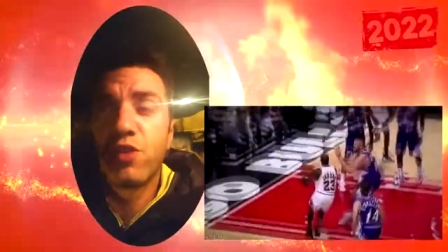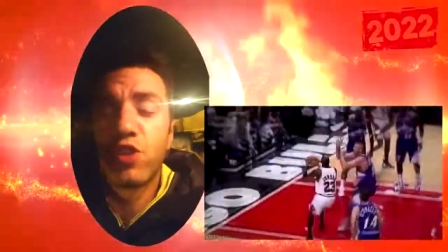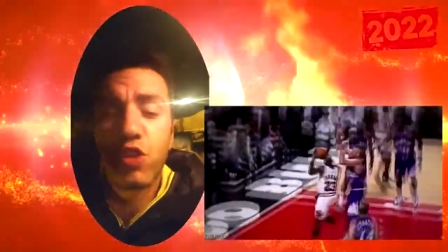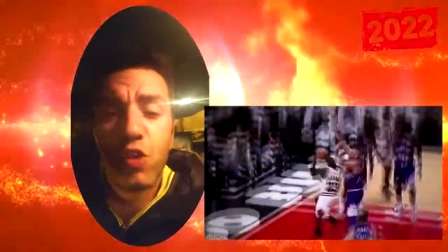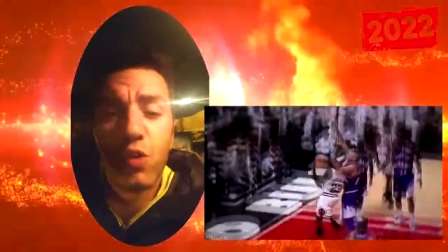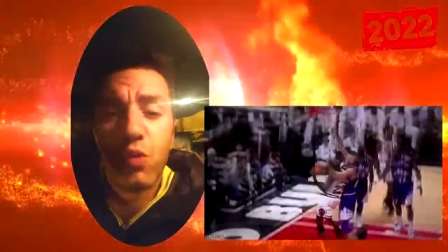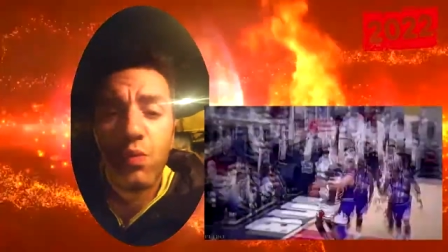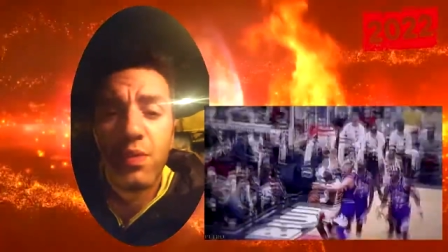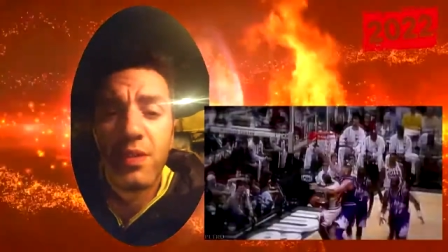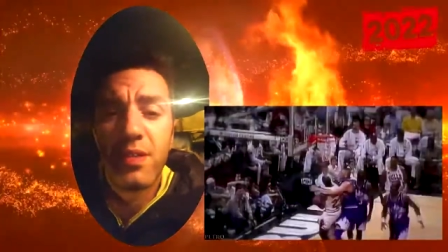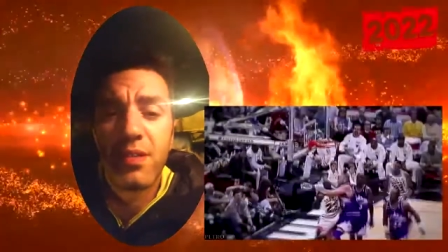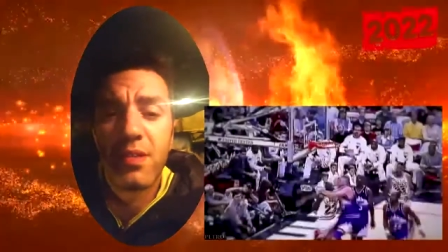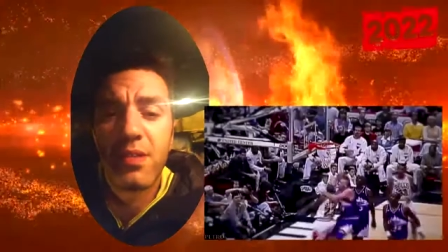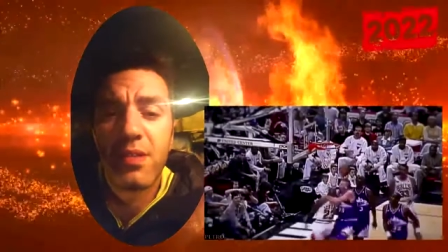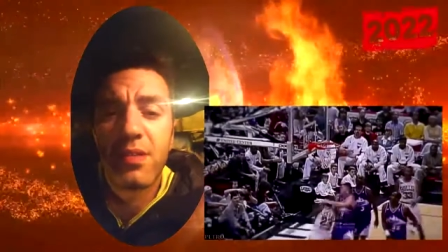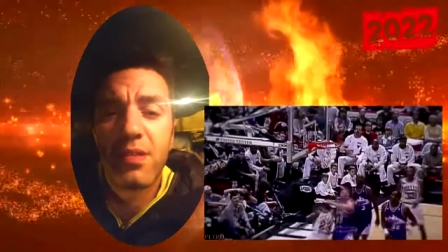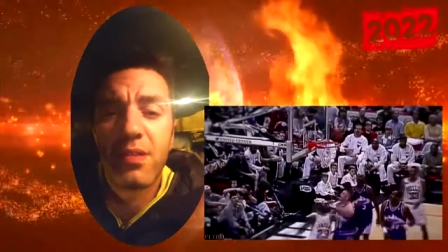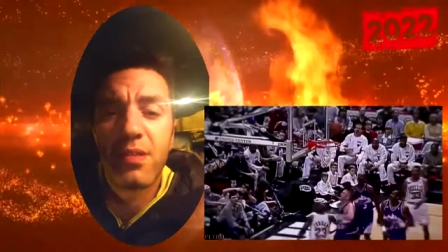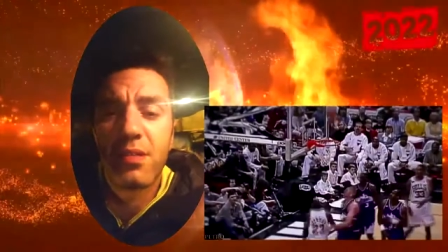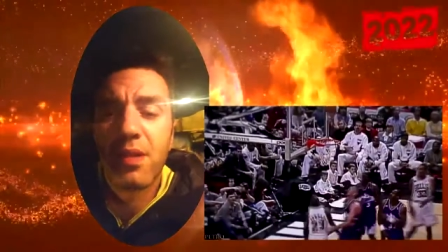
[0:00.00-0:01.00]
show
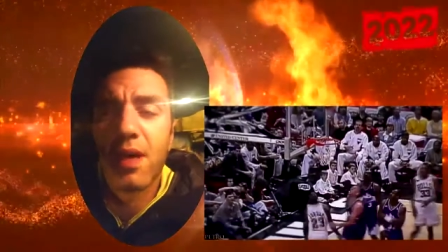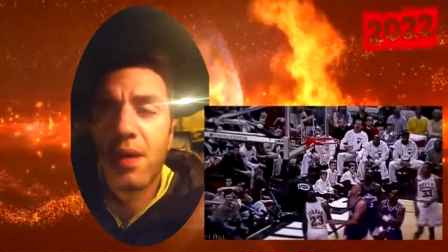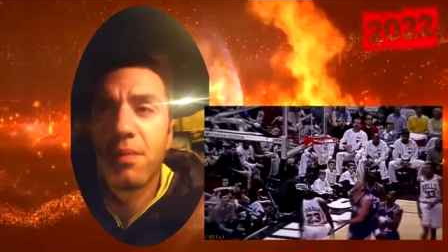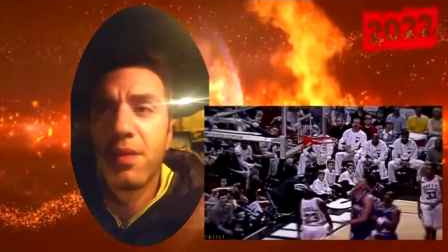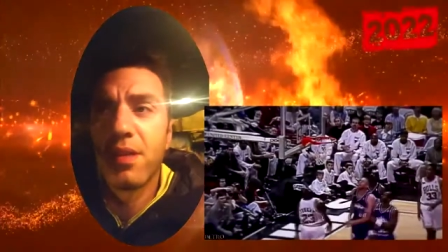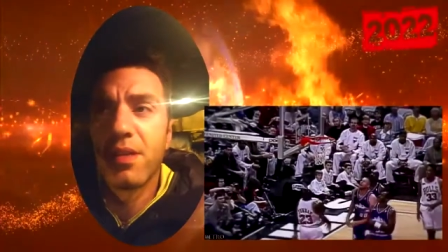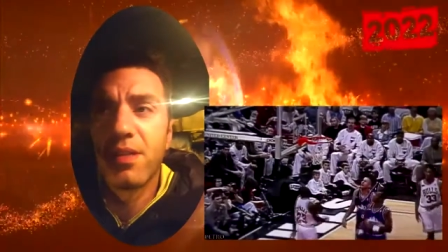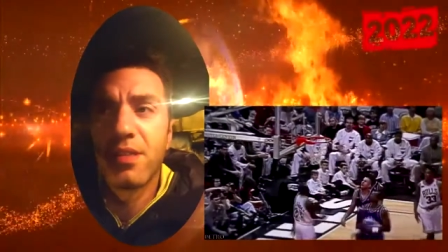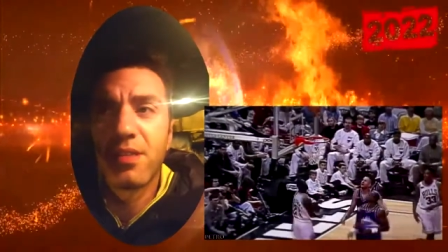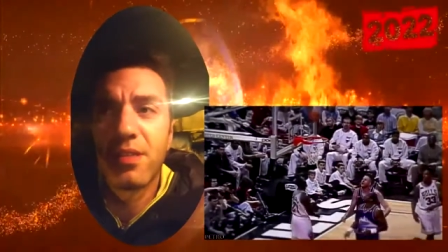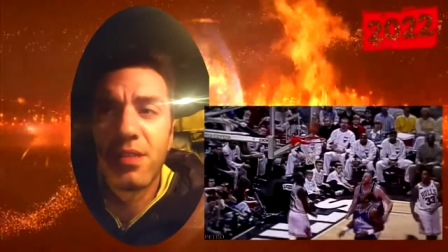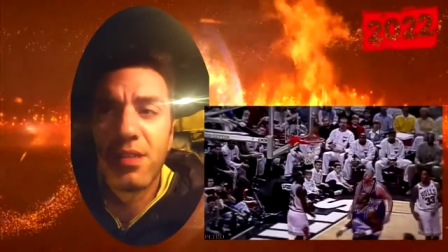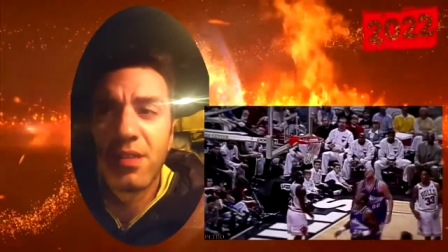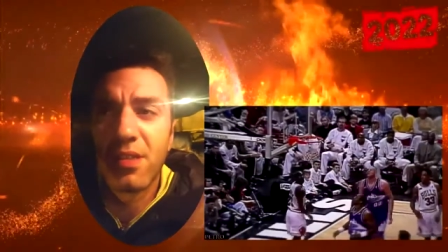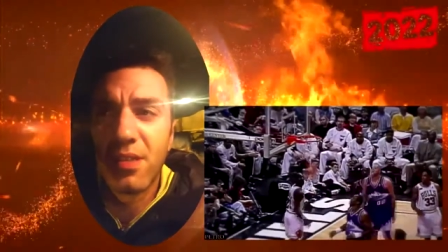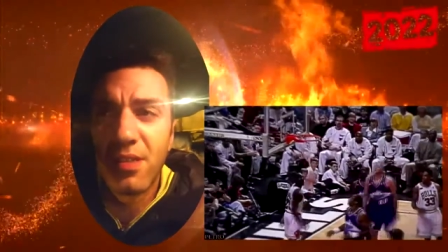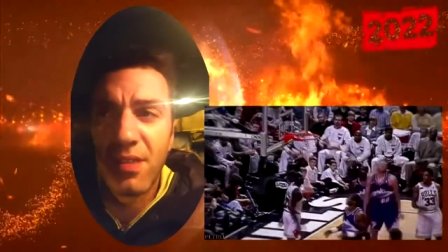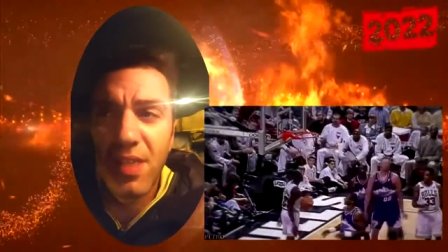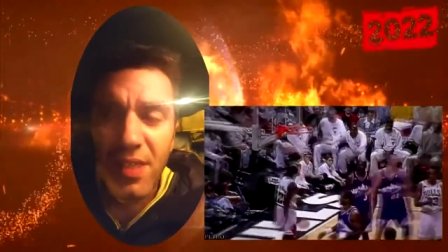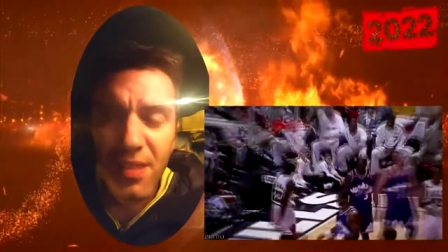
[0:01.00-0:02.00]
business i mean it
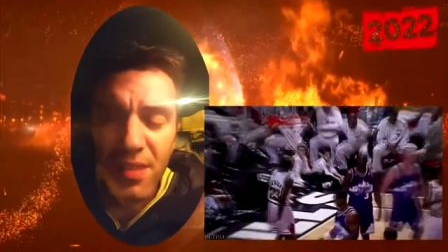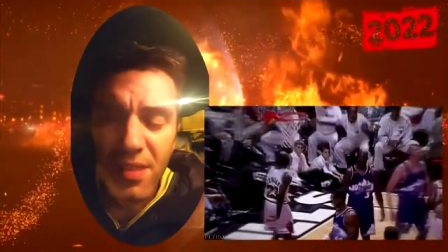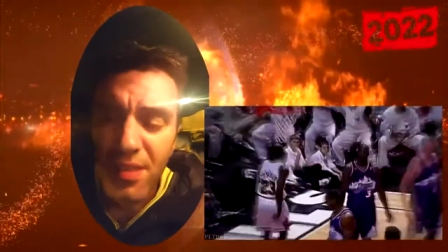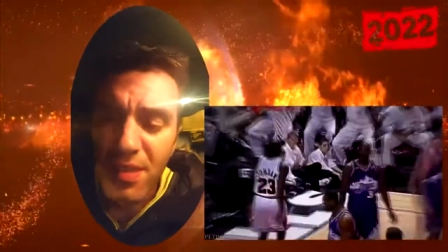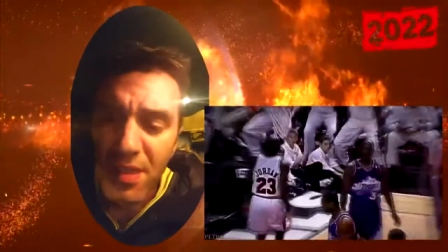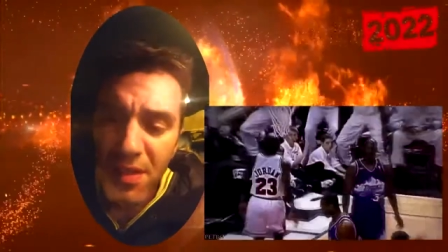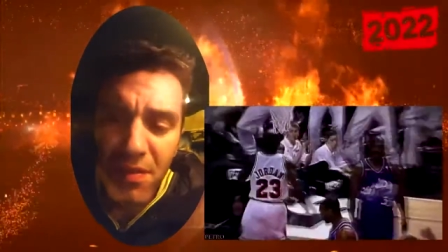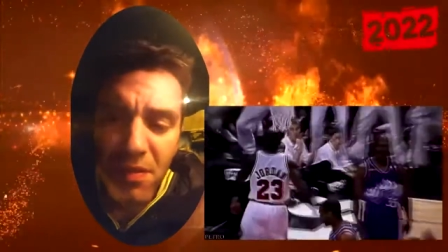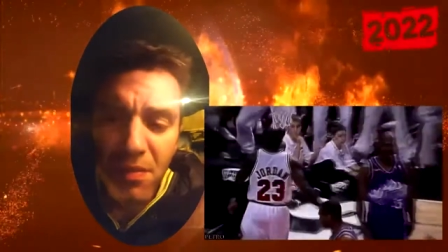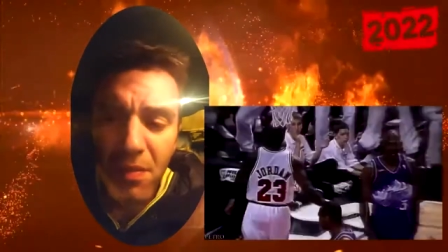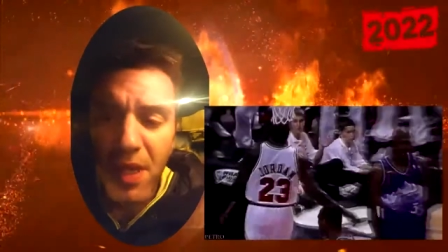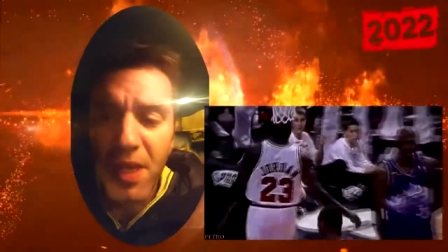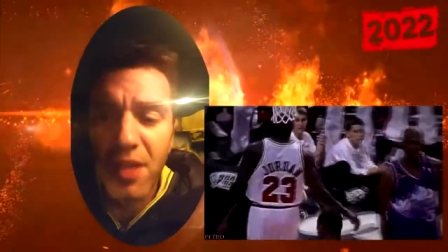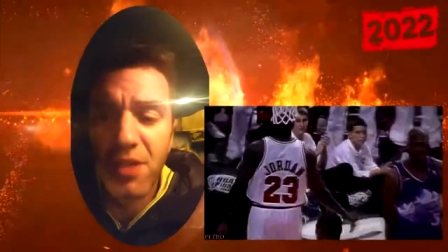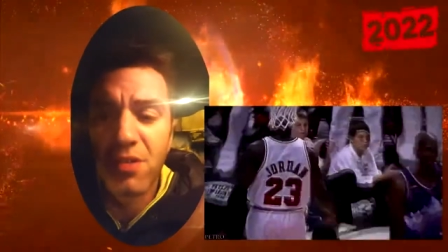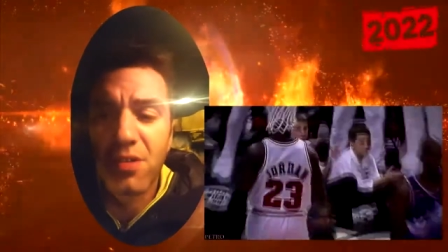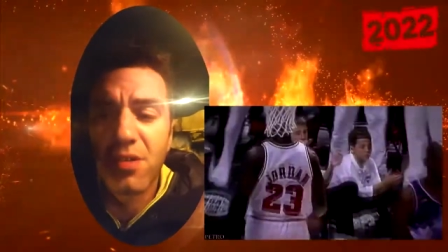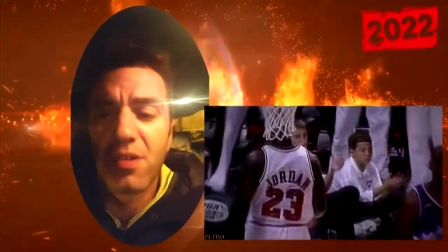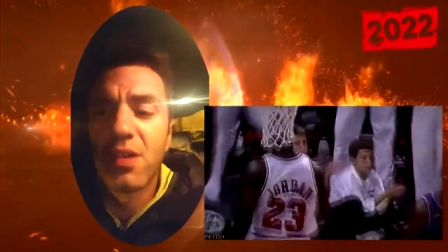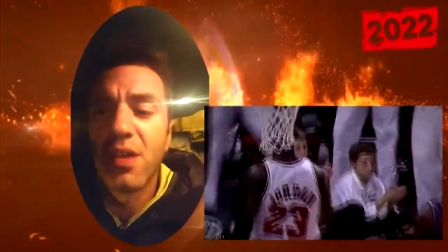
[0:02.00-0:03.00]
doesn't even
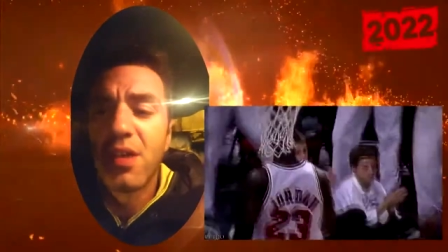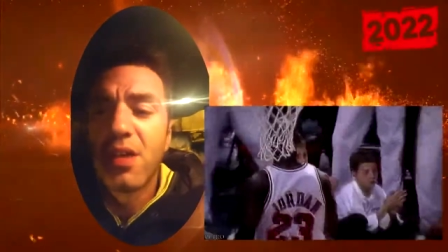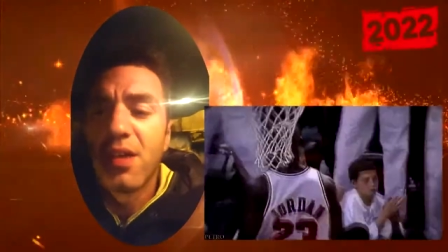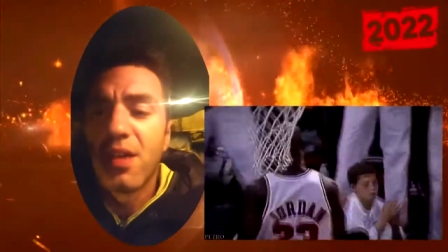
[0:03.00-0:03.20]
matter